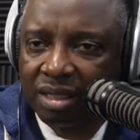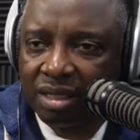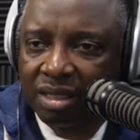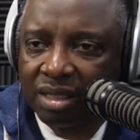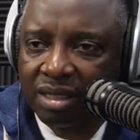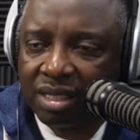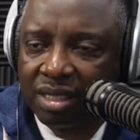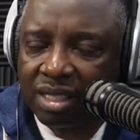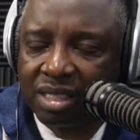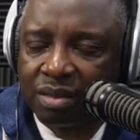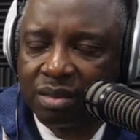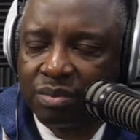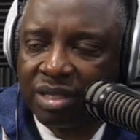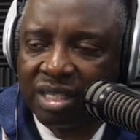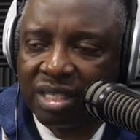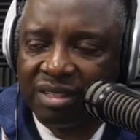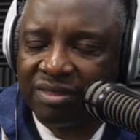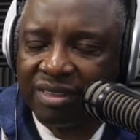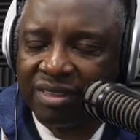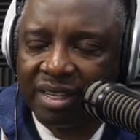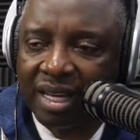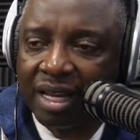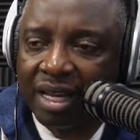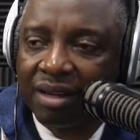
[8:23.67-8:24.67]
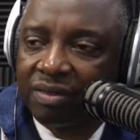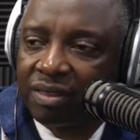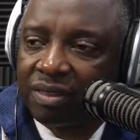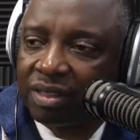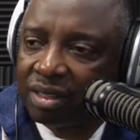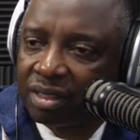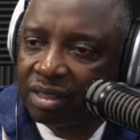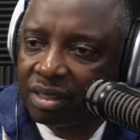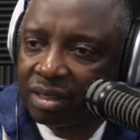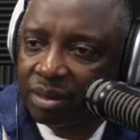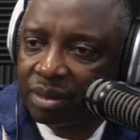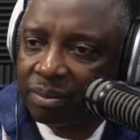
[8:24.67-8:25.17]
It doesn't mean
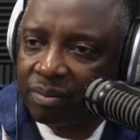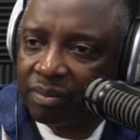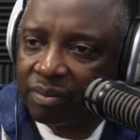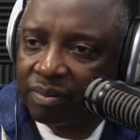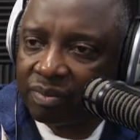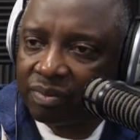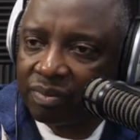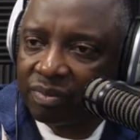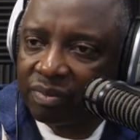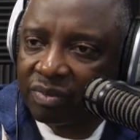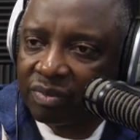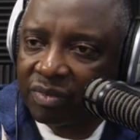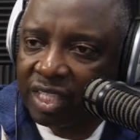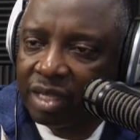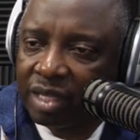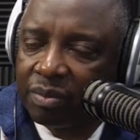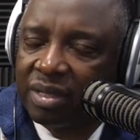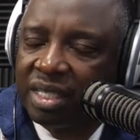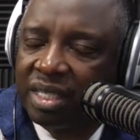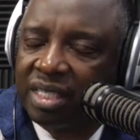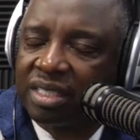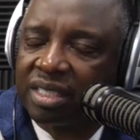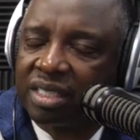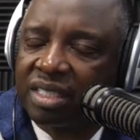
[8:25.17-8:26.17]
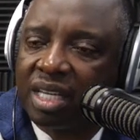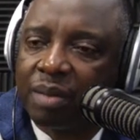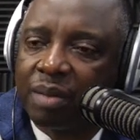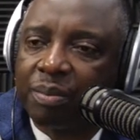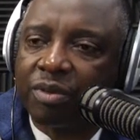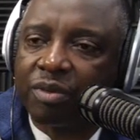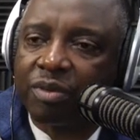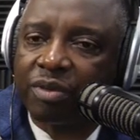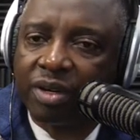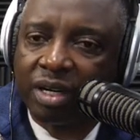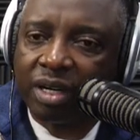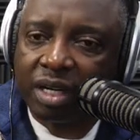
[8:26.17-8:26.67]
forever. It means
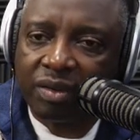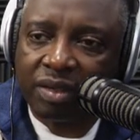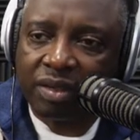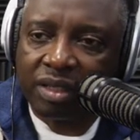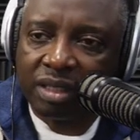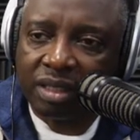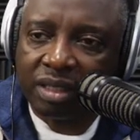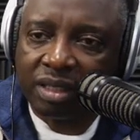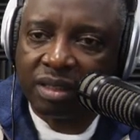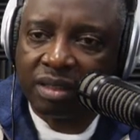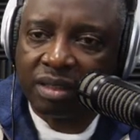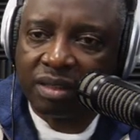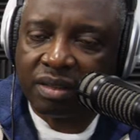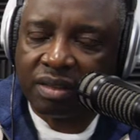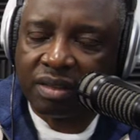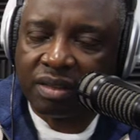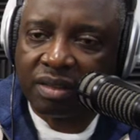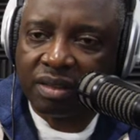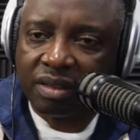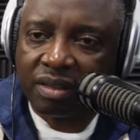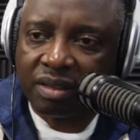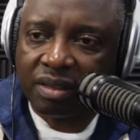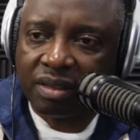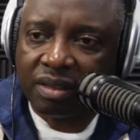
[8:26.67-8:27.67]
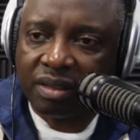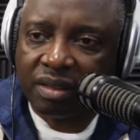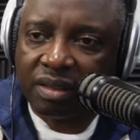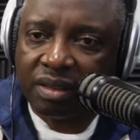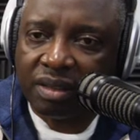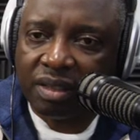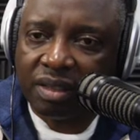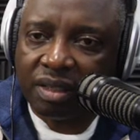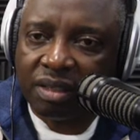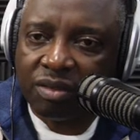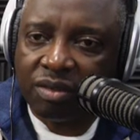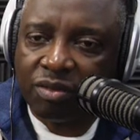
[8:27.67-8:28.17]
temporary,
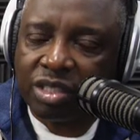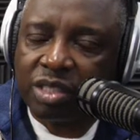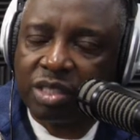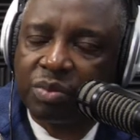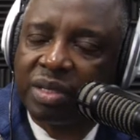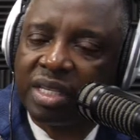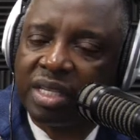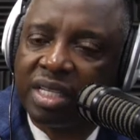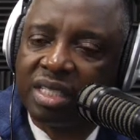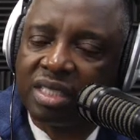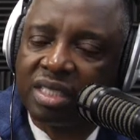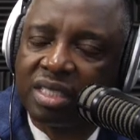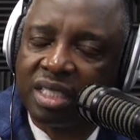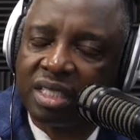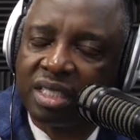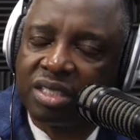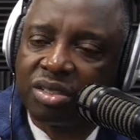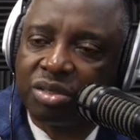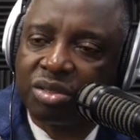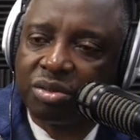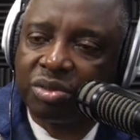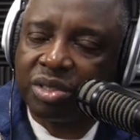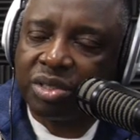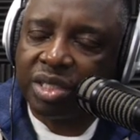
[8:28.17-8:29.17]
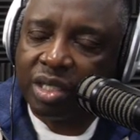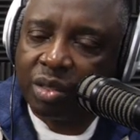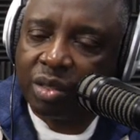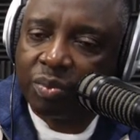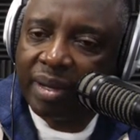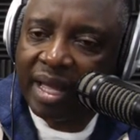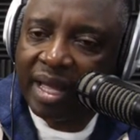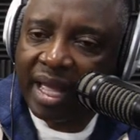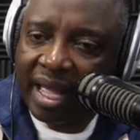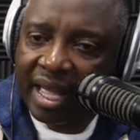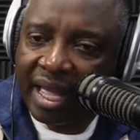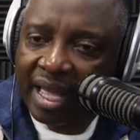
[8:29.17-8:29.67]
which means this too shall
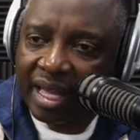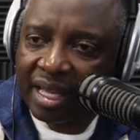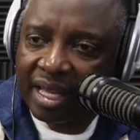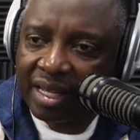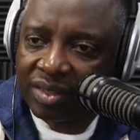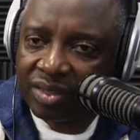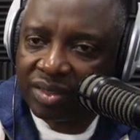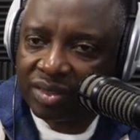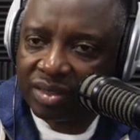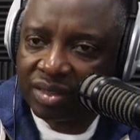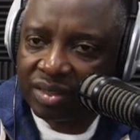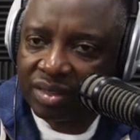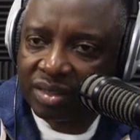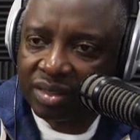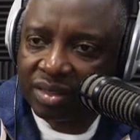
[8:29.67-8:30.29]
pass.